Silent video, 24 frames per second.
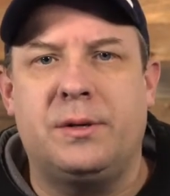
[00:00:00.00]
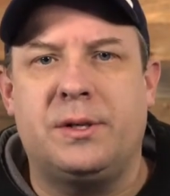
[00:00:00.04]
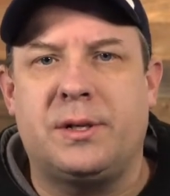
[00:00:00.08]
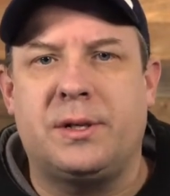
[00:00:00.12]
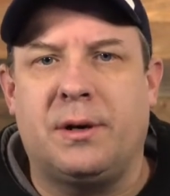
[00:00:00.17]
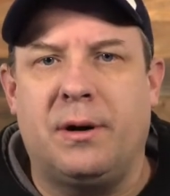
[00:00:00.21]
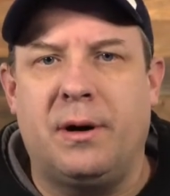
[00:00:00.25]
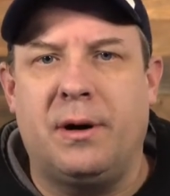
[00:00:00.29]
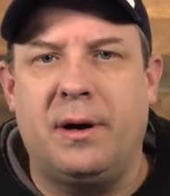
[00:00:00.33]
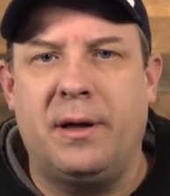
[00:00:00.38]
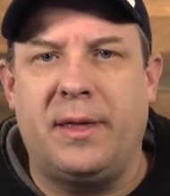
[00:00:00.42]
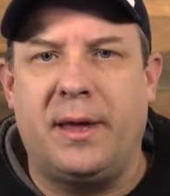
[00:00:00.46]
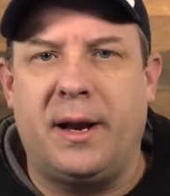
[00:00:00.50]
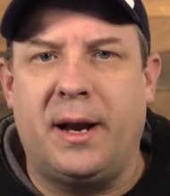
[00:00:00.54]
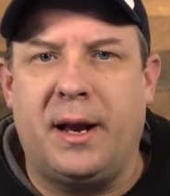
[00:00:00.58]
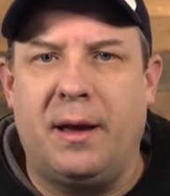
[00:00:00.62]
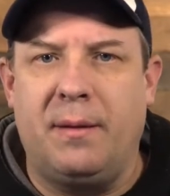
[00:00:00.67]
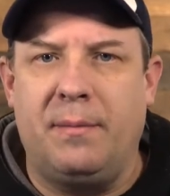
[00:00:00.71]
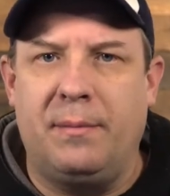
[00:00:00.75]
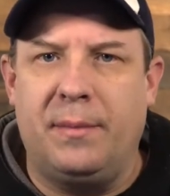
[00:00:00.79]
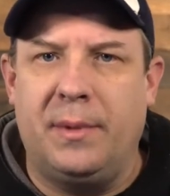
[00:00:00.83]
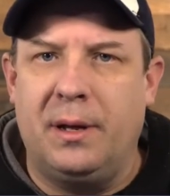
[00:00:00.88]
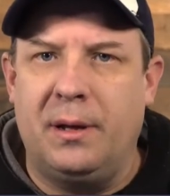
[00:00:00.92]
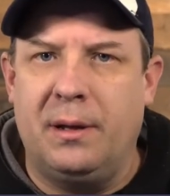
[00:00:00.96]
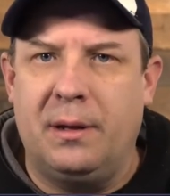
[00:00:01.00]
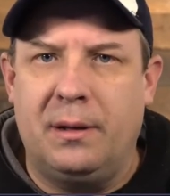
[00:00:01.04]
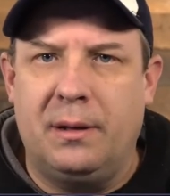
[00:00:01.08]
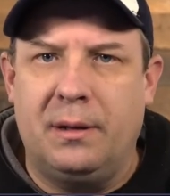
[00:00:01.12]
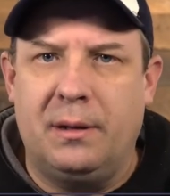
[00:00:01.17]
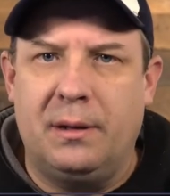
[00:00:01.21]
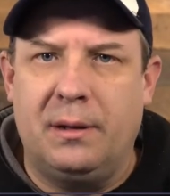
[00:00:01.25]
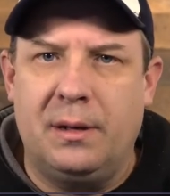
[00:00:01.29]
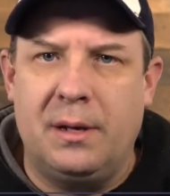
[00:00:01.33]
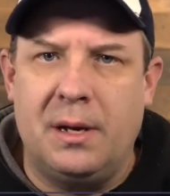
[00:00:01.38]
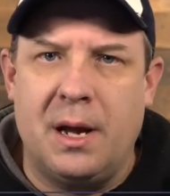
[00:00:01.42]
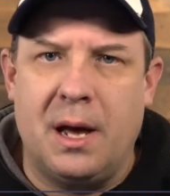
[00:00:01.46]
Sorry that I'm
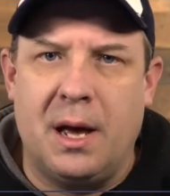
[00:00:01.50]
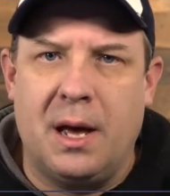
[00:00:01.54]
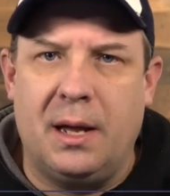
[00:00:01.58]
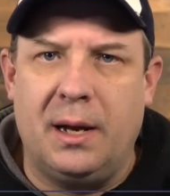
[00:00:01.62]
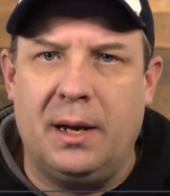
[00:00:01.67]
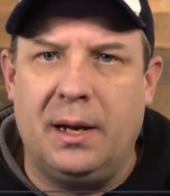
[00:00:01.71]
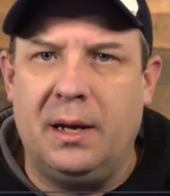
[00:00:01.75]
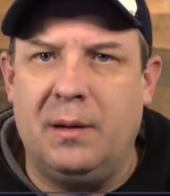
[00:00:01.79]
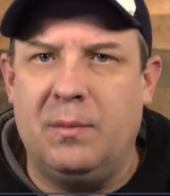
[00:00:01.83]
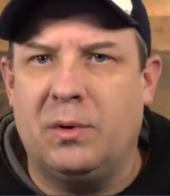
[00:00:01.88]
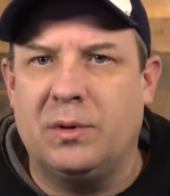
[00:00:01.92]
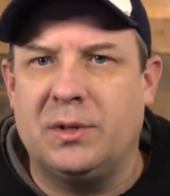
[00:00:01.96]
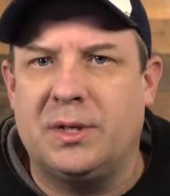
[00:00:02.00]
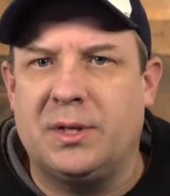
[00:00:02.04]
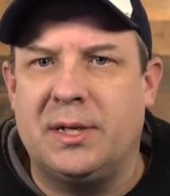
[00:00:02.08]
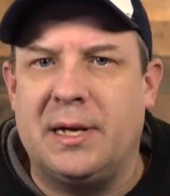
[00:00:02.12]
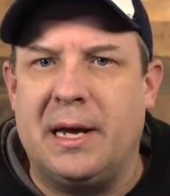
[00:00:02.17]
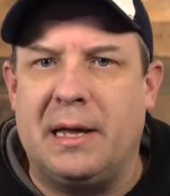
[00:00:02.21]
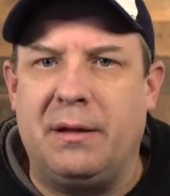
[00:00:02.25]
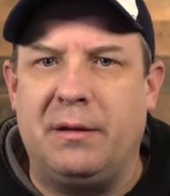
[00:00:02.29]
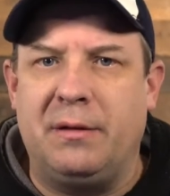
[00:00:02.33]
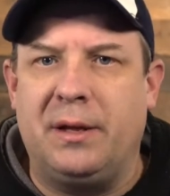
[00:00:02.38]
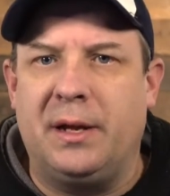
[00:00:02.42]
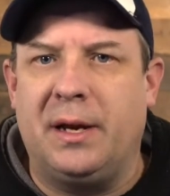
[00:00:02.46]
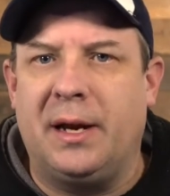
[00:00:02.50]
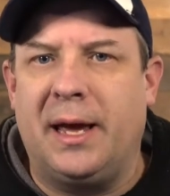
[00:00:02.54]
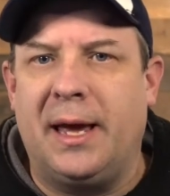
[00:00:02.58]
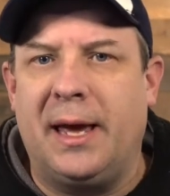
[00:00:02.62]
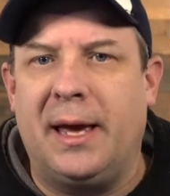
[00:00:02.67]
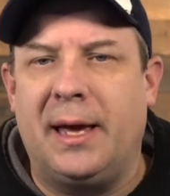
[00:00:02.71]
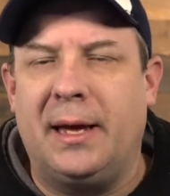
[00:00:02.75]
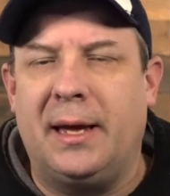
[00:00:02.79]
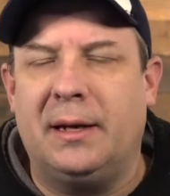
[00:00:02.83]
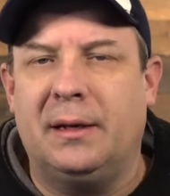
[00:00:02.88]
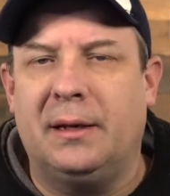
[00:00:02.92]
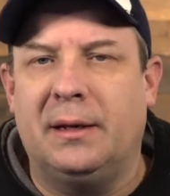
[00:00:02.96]
not any more together than a
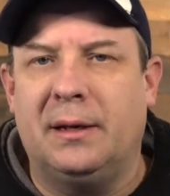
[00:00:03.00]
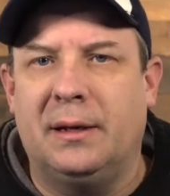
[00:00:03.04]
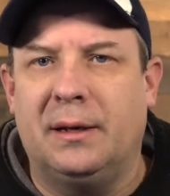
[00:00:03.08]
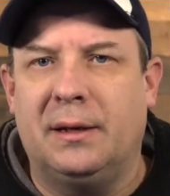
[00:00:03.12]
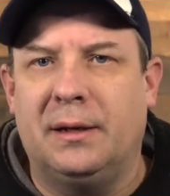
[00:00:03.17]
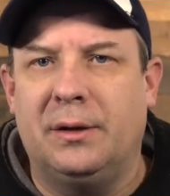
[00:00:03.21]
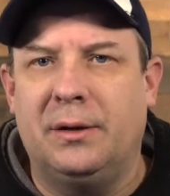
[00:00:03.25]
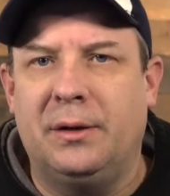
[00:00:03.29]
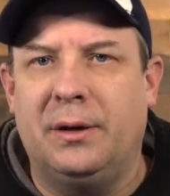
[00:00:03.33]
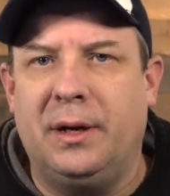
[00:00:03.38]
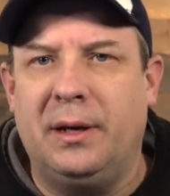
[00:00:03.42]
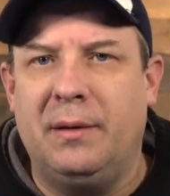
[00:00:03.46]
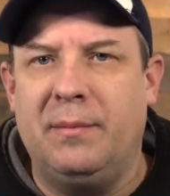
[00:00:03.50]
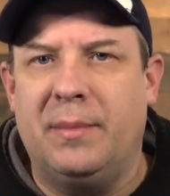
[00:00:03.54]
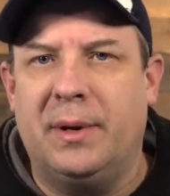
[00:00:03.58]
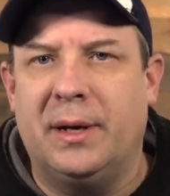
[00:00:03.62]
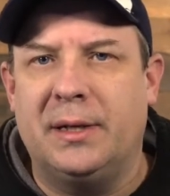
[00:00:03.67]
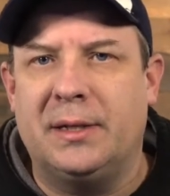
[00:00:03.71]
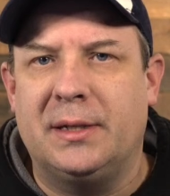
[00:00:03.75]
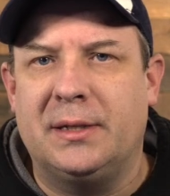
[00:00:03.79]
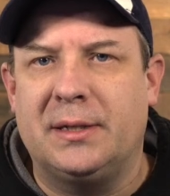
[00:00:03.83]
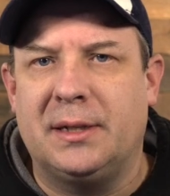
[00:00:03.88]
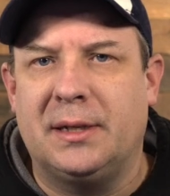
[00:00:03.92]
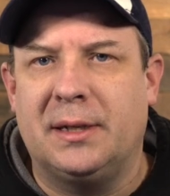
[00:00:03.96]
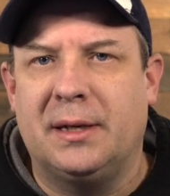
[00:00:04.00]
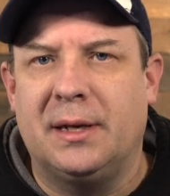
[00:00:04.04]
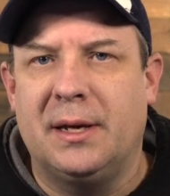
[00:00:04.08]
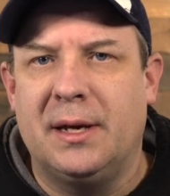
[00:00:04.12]
hat and a hoodie, but